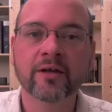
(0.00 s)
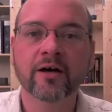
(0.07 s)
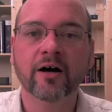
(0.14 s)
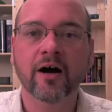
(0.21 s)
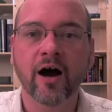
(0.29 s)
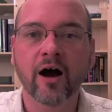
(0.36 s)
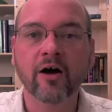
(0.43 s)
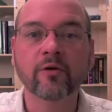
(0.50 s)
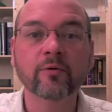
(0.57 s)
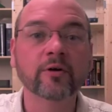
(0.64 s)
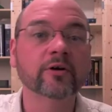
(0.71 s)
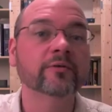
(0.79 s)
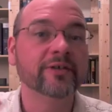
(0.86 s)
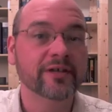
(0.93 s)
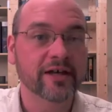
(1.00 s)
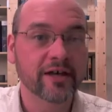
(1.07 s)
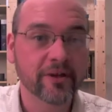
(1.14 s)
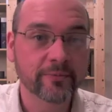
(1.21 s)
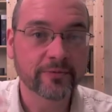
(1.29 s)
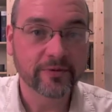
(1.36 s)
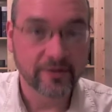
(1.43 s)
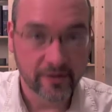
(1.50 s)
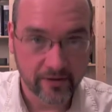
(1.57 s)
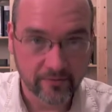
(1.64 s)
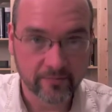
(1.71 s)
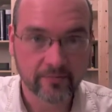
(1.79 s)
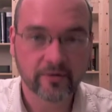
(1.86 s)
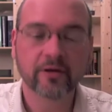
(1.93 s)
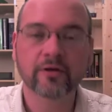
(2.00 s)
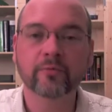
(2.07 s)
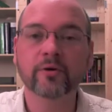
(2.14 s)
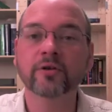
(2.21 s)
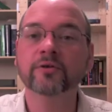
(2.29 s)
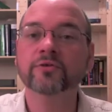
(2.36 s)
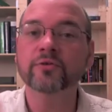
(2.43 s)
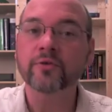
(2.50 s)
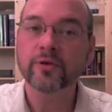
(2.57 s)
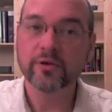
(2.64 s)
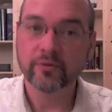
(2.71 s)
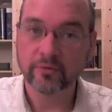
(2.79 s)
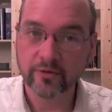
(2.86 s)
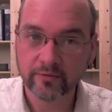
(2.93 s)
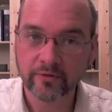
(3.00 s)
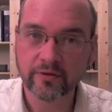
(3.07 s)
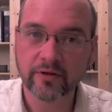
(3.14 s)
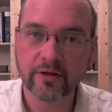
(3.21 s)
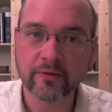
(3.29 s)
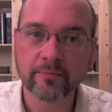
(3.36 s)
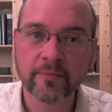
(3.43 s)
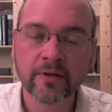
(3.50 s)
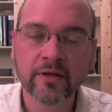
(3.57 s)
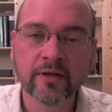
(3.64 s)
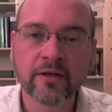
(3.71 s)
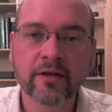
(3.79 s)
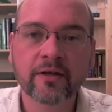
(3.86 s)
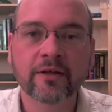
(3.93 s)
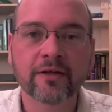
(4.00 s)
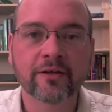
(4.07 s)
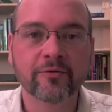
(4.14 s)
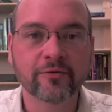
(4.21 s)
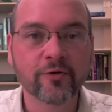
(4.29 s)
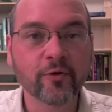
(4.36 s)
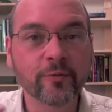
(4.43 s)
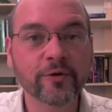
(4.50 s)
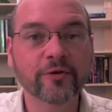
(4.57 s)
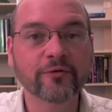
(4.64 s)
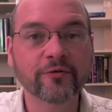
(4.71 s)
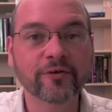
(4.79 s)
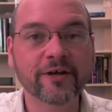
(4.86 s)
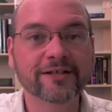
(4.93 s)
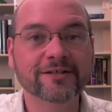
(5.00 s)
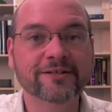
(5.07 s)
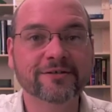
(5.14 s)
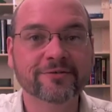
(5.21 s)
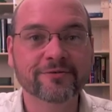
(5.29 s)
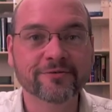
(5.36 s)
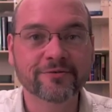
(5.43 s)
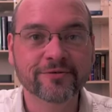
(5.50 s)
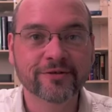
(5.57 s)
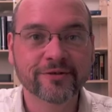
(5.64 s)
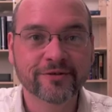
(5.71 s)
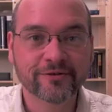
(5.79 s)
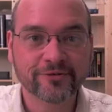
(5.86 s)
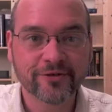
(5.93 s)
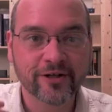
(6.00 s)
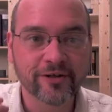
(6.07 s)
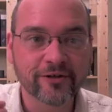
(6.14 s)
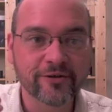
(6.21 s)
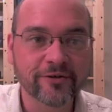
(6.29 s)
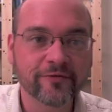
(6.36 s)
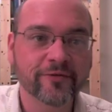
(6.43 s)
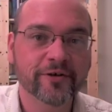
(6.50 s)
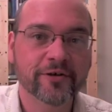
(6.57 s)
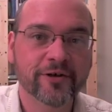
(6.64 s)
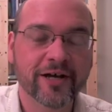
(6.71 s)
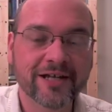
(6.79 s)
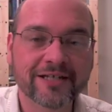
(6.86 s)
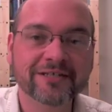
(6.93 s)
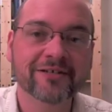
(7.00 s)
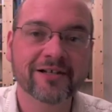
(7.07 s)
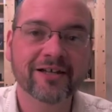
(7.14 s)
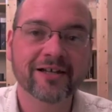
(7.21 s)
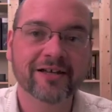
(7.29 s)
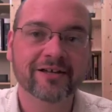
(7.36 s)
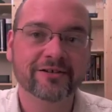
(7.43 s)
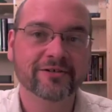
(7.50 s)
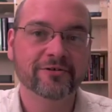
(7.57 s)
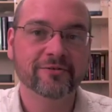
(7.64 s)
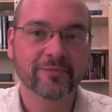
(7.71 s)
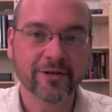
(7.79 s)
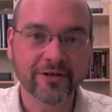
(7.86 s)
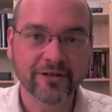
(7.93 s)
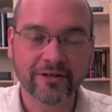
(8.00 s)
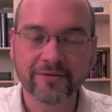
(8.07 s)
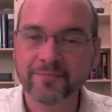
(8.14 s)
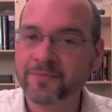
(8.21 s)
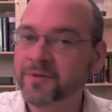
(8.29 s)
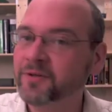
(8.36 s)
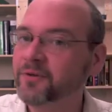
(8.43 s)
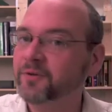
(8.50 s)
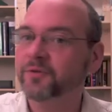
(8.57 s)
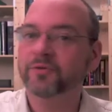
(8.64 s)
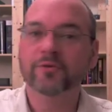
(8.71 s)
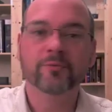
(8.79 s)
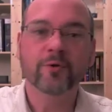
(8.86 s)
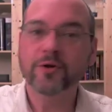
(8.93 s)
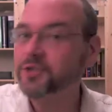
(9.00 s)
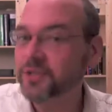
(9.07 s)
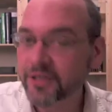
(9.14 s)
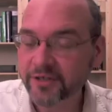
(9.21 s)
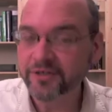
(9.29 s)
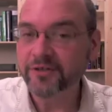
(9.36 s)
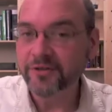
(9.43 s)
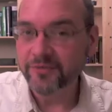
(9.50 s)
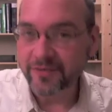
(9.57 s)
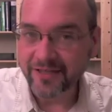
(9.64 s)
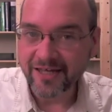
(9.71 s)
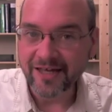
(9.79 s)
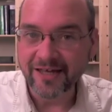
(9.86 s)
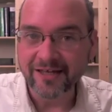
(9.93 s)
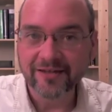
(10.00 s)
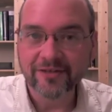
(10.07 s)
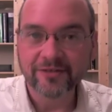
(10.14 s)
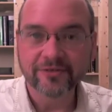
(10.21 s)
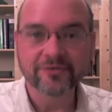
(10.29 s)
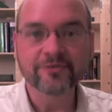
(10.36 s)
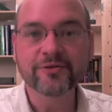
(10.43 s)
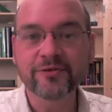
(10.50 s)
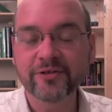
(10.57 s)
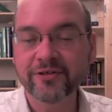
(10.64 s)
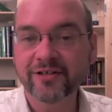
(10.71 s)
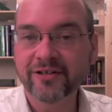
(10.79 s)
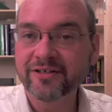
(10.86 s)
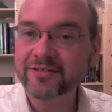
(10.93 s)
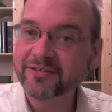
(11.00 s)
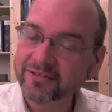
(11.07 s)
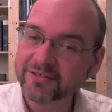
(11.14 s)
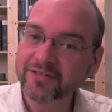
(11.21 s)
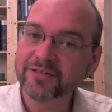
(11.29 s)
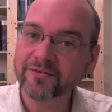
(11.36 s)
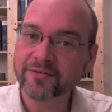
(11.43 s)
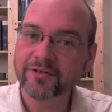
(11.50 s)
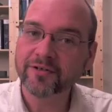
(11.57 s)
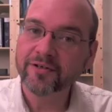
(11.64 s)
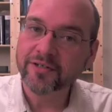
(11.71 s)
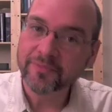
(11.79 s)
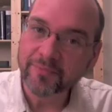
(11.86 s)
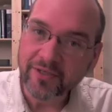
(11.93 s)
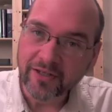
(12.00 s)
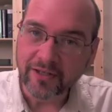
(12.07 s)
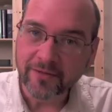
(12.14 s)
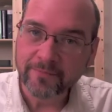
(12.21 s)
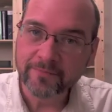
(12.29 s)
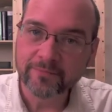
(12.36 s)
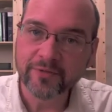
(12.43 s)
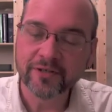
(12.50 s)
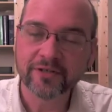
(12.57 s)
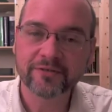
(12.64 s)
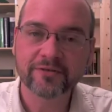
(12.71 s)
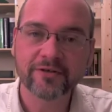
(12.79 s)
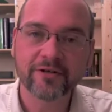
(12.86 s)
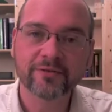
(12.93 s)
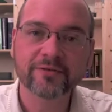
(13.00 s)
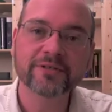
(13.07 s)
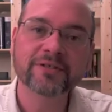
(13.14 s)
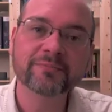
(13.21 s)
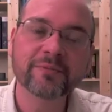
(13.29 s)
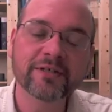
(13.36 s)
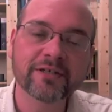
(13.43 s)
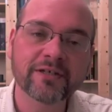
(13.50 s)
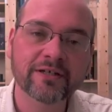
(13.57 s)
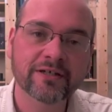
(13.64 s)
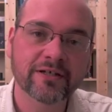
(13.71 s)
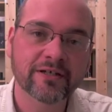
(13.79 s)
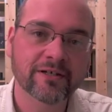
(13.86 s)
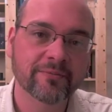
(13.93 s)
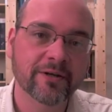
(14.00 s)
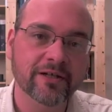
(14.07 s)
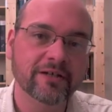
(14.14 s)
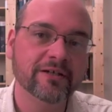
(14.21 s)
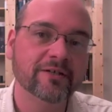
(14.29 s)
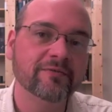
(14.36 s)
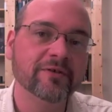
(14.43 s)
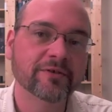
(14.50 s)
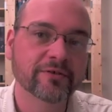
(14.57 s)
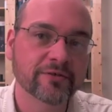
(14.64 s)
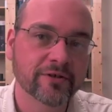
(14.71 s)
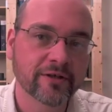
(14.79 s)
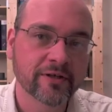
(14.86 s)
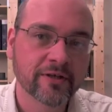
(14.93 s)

Our work really helps them. We enjoy the work with them. Now, don't be afraid to try to look for your ideal client in your marketing. The more generic you get, usually the less successful you're going to be because you're not really speaking to anybody individually.